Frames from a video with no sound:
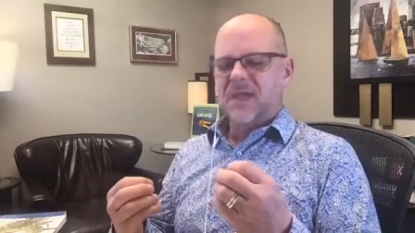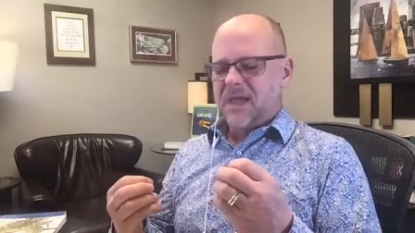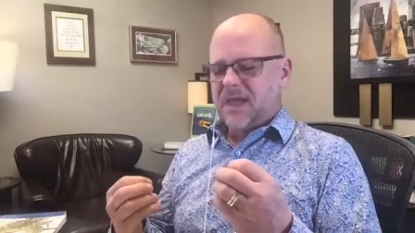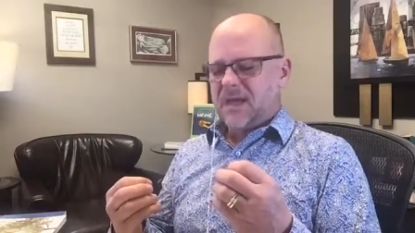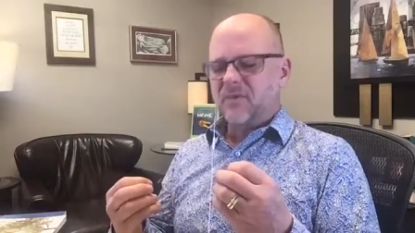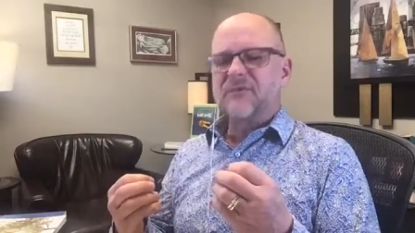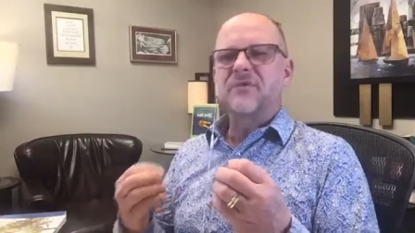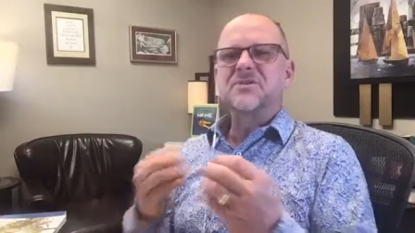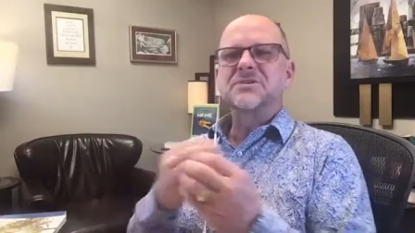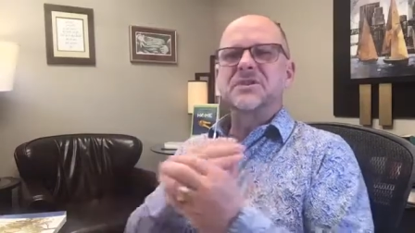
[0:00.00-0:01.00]
And
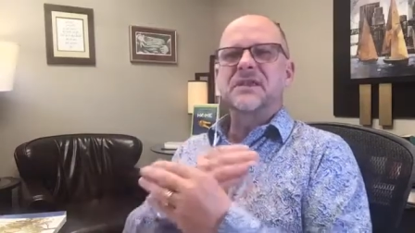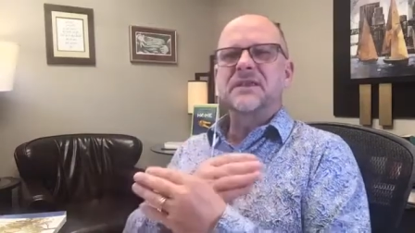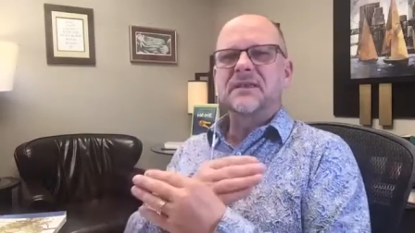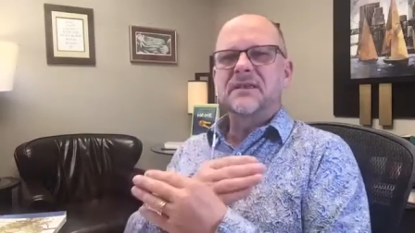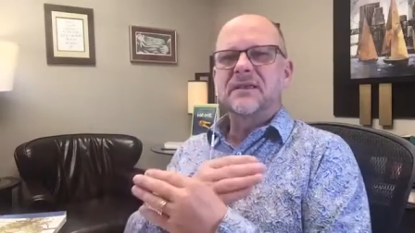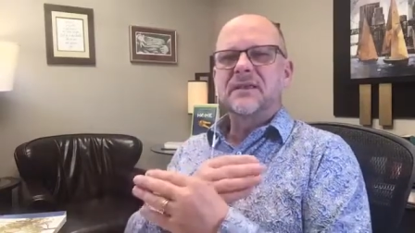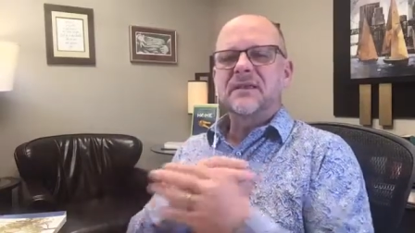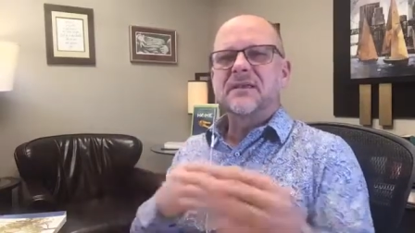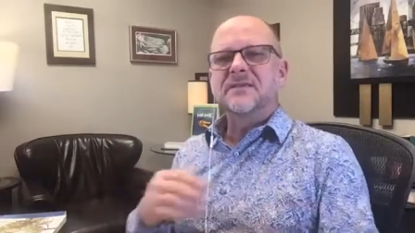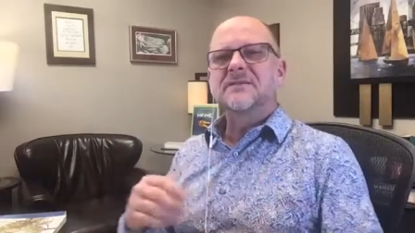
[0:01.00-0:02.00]
reversing it
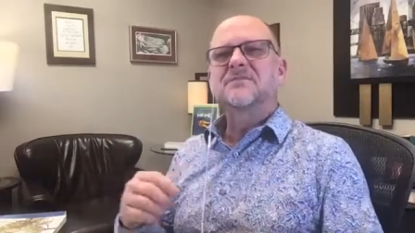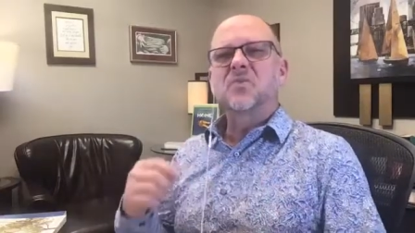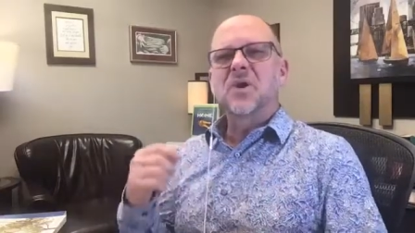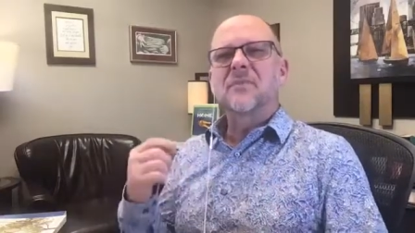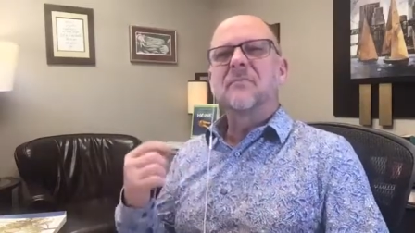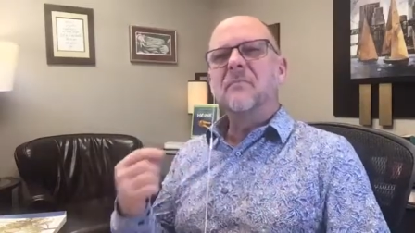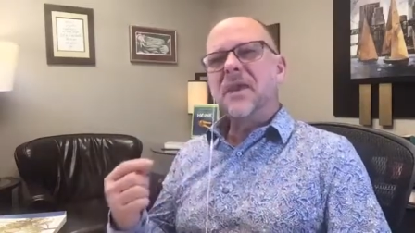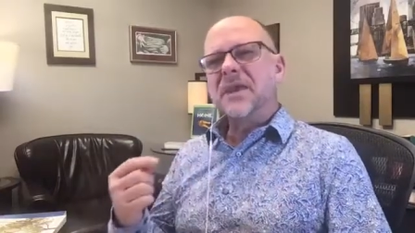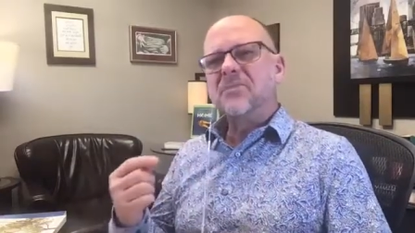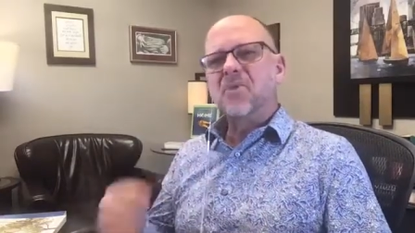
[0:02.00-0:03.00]
is where
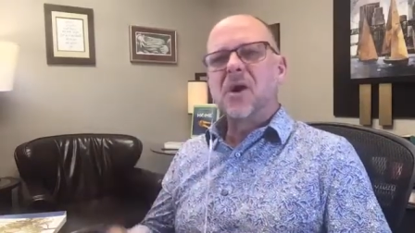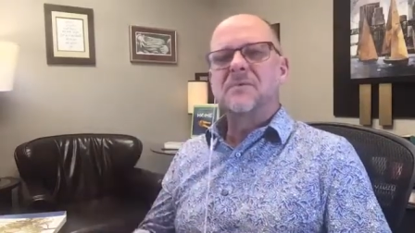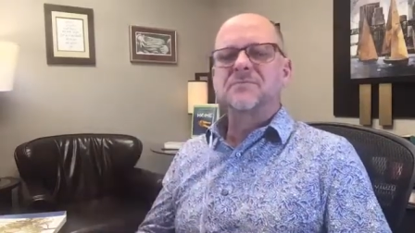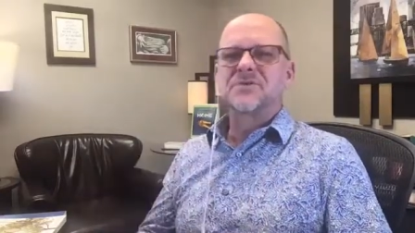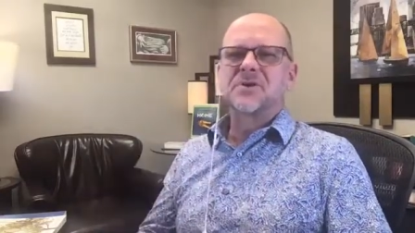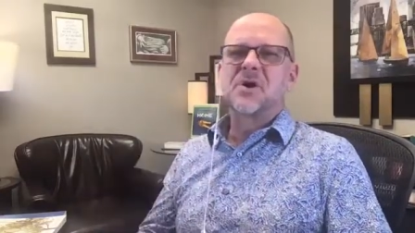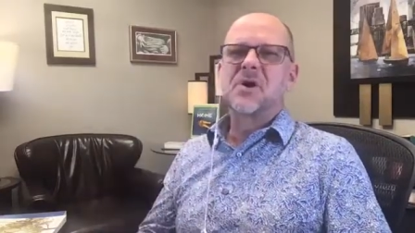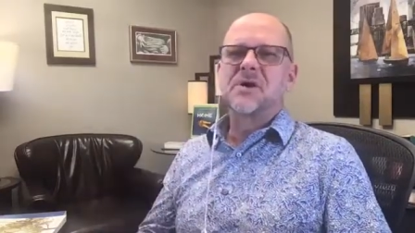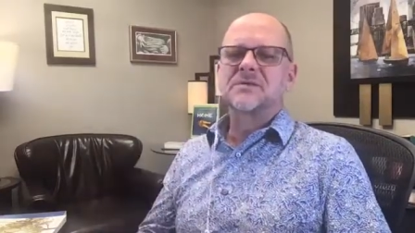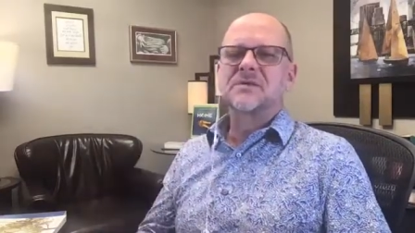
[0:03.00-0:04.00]
many problems are
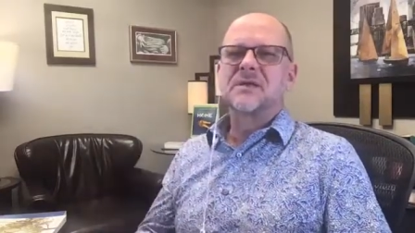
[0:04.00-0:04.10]
caused